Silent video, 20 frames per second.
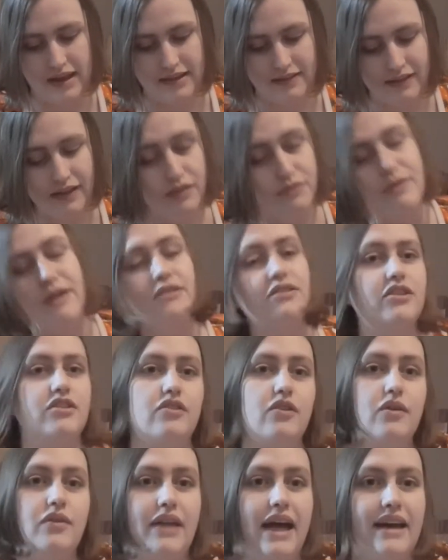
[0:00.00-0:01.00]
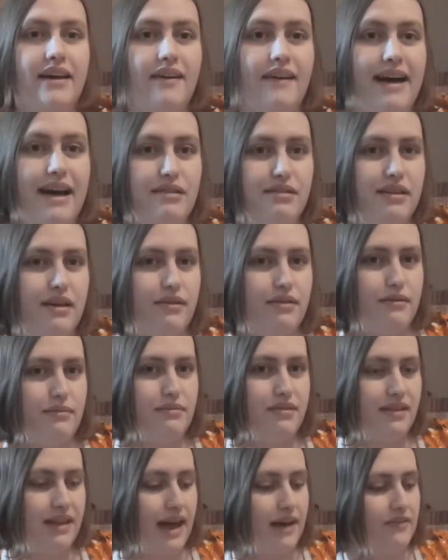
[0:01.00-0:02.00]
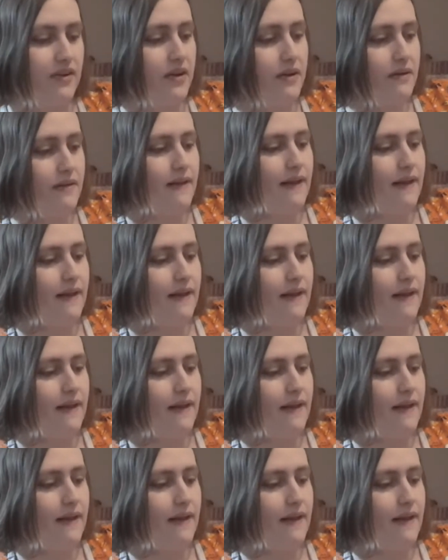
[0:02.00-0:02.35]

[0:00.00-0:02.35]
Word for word: These were actually two that I got as customs together.